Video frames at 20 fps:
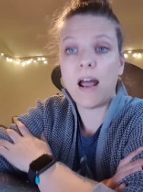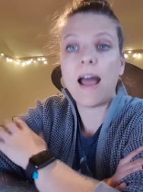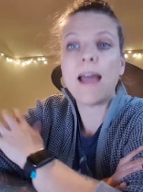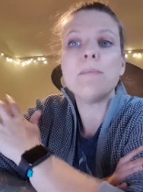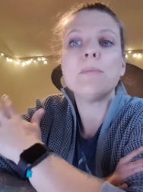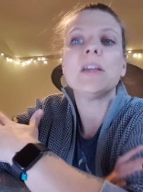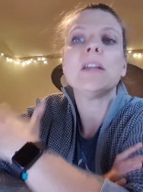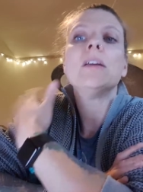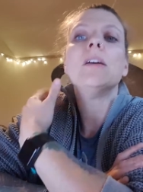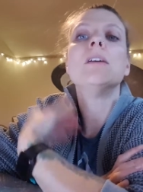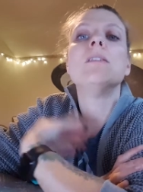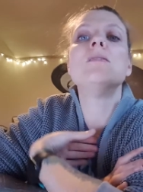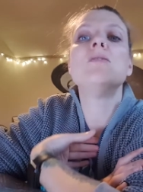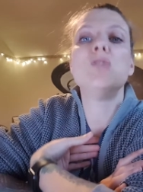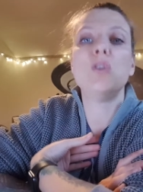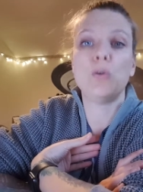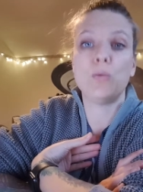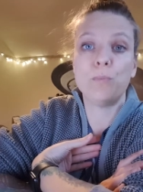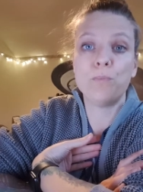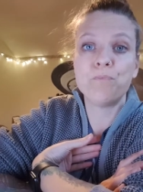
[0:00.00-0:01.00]
I'm going to
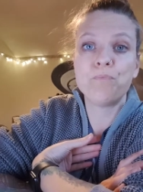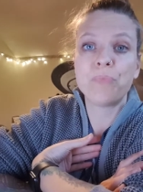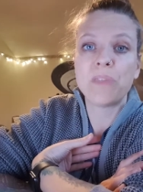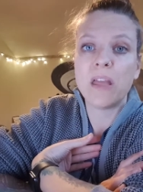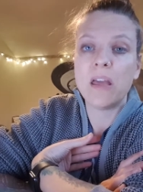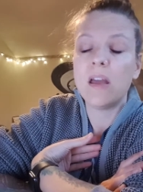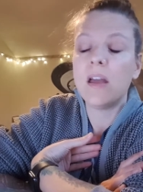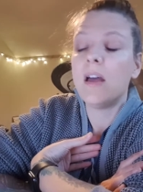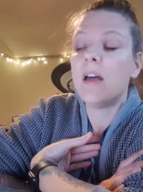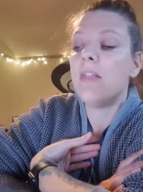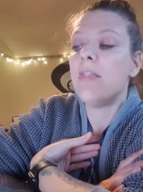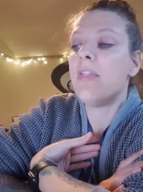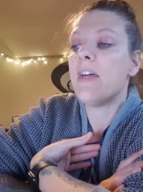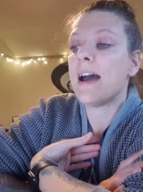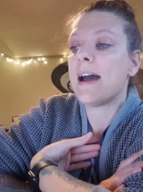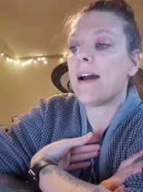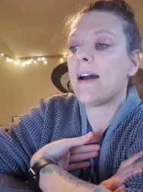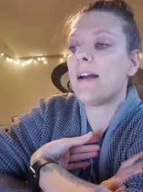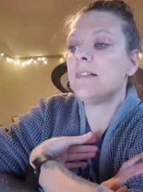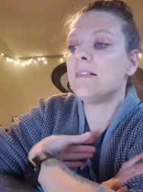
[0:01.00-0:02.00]
assume
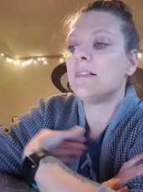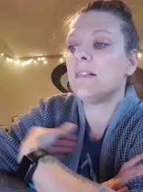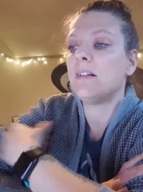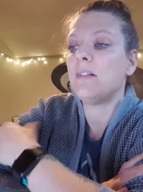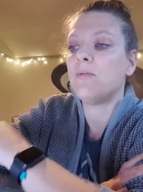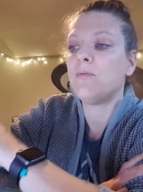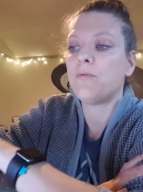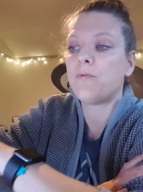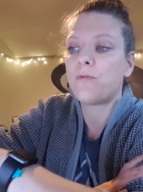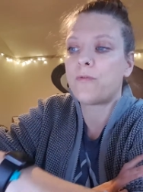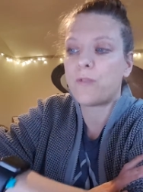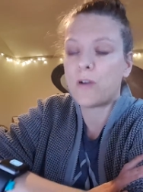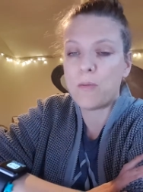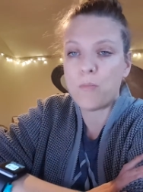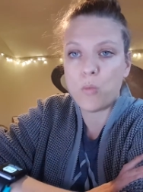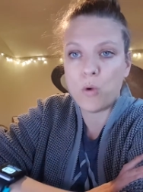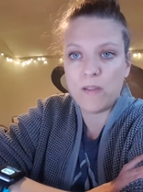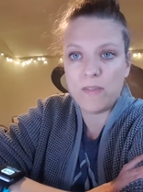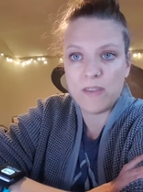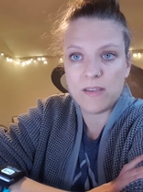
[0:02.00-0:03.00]
that
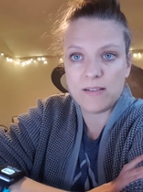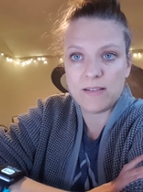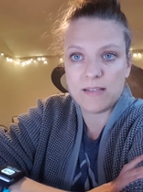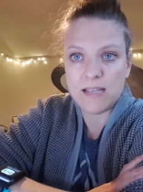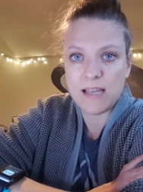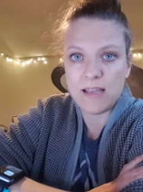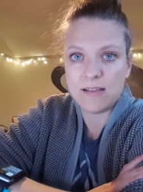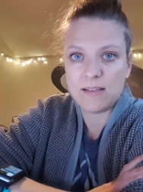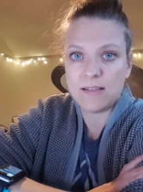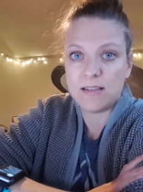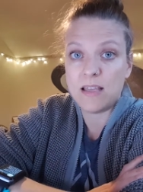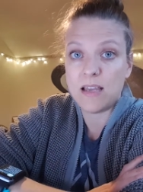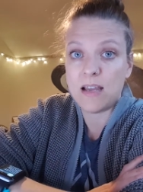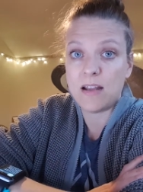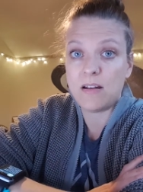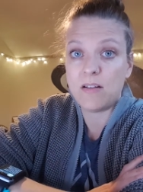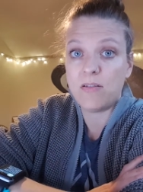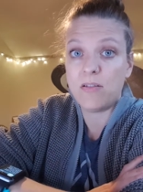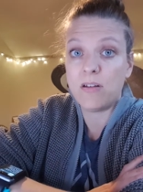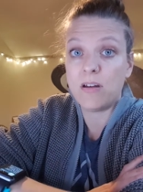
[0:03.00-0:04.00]
from what this says,
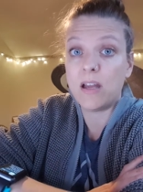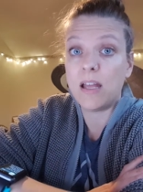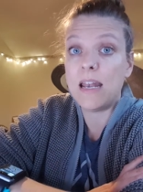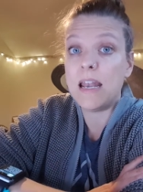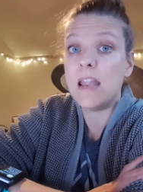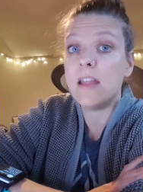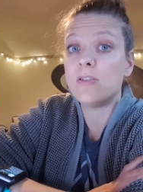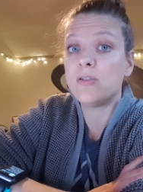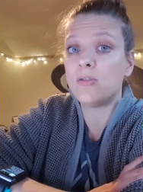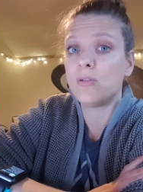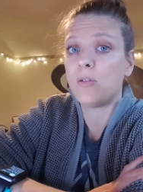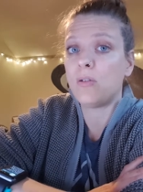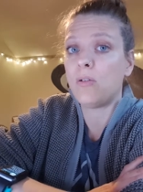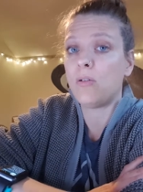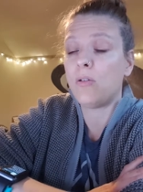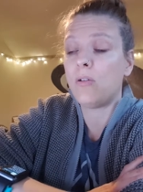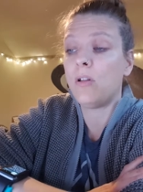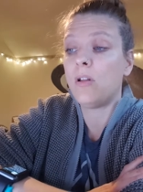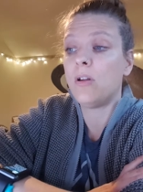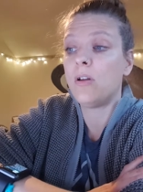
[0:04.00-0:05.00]
that the
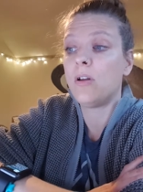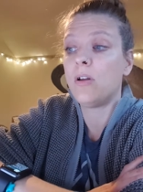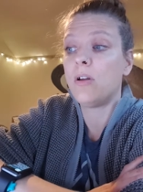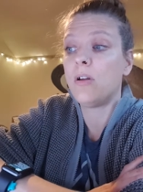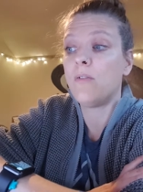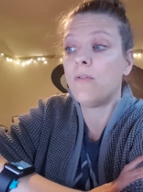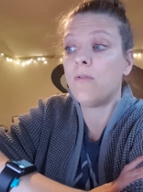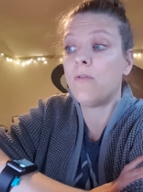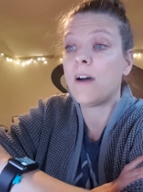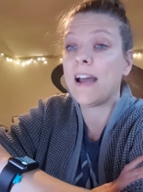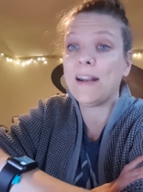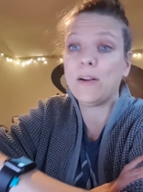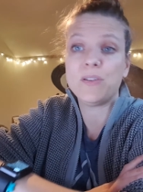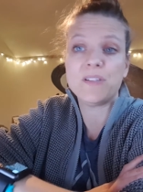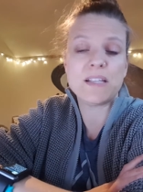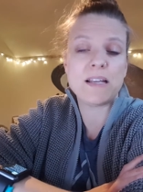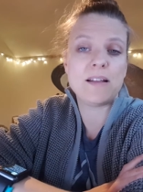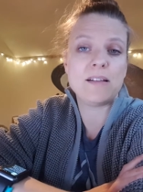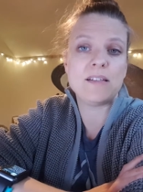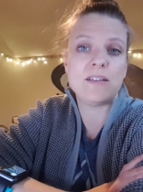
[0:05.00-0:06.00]
initial vital
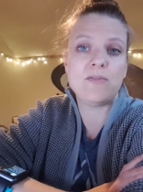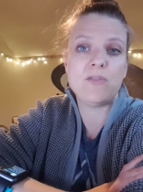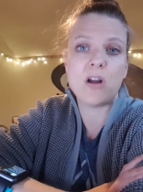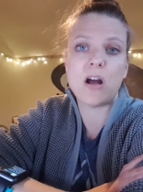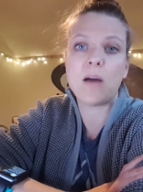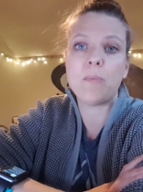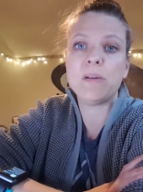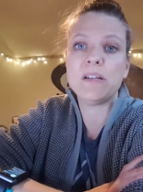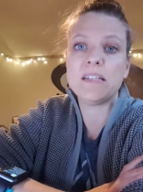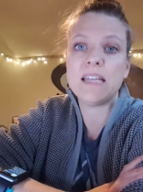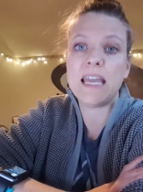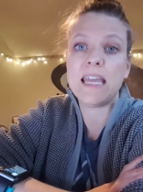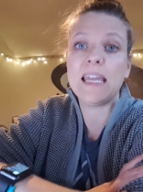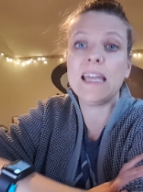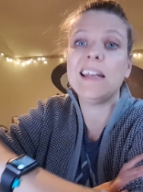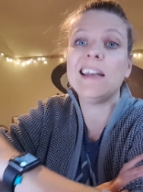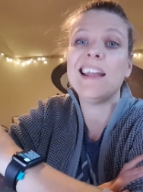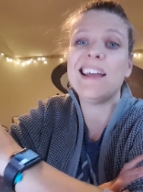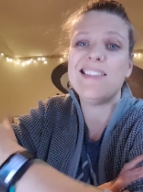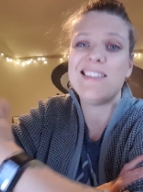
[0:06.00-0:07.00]
signs have not been
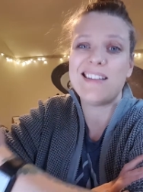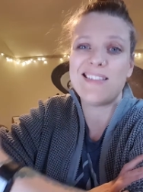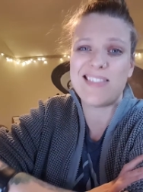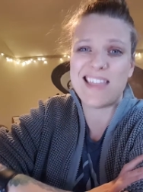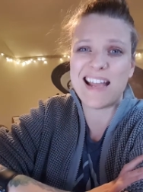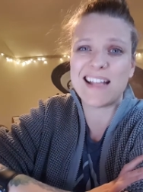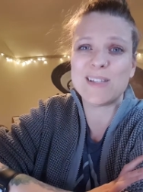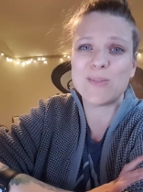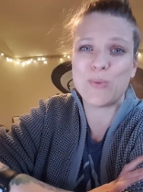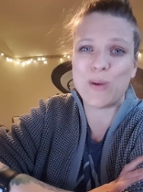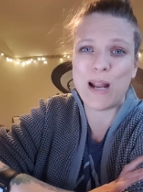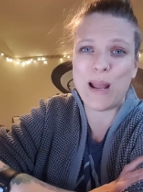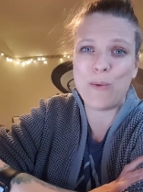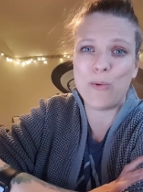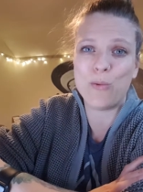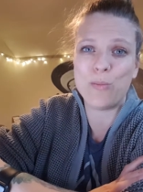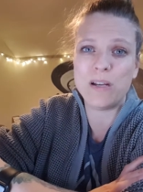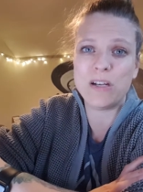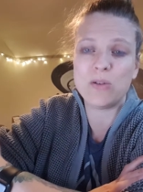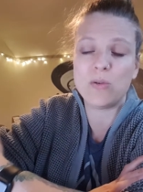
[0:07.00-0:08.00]
taken, and that's what I
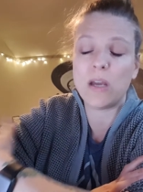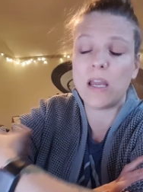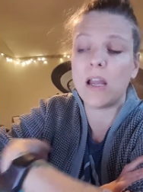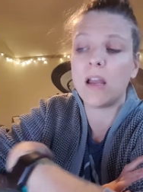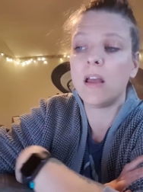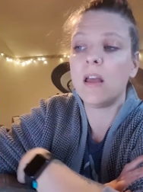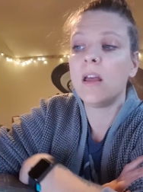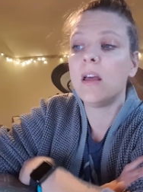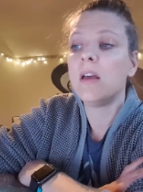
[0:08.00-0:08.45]
will be doing.